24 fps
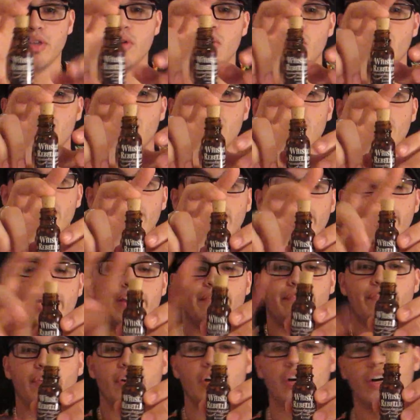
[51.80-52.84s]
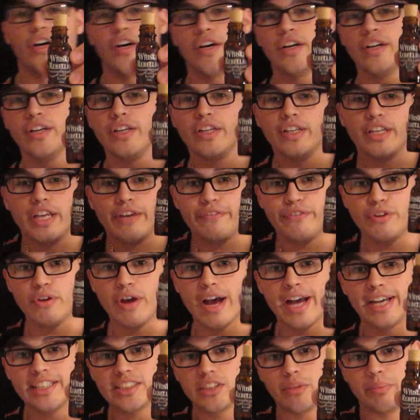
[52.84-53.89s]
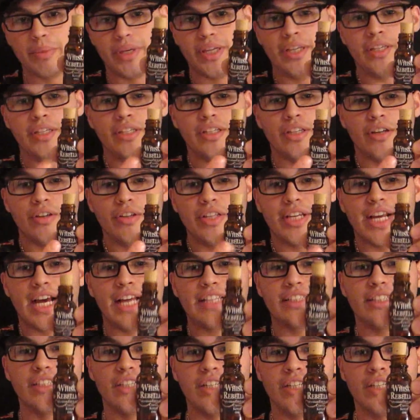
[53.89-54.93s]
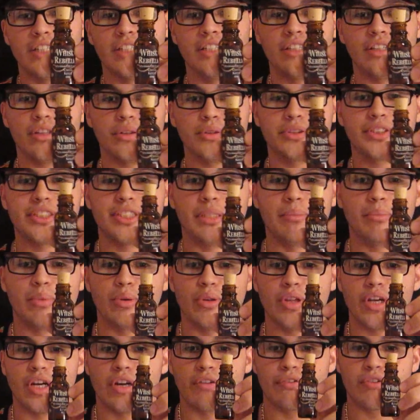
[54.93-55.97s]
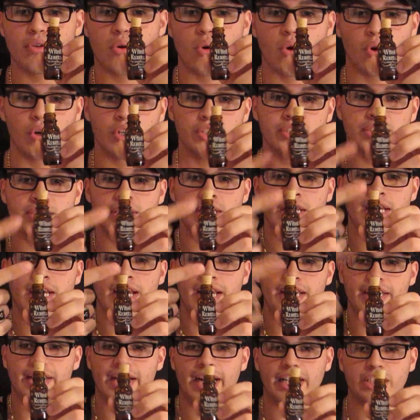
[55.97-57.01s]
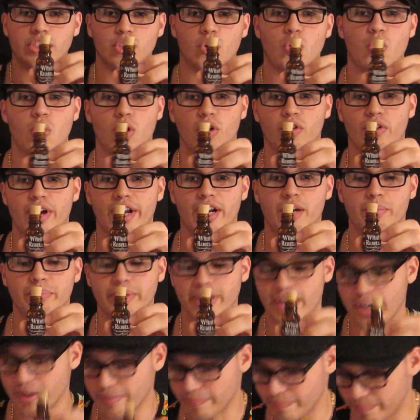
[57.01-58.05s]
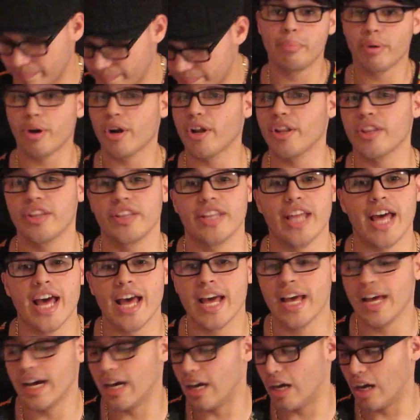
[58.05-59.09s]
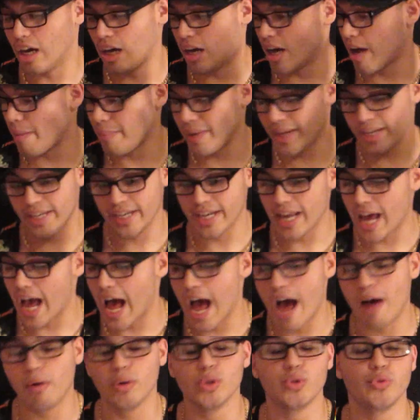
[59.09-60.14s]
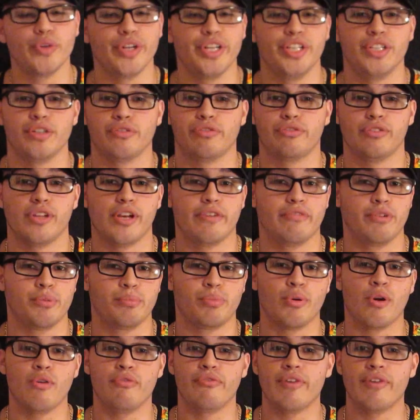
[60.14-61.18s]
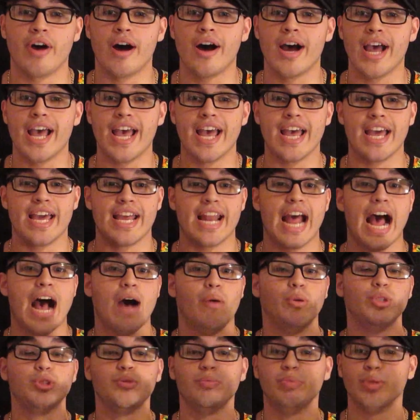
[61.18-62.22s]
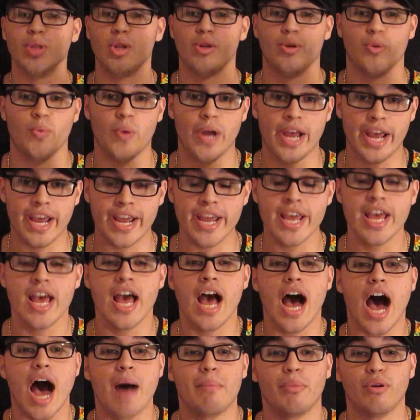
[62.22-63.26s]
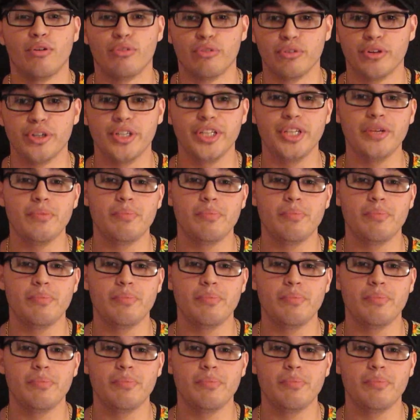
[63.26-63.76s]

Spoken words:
cool. If you ask me, you know, they got the little symbol there, of course, and you got your cork right up there. But other than that, I mean, I was reading their flavoring profile and I was blown away. I'm a really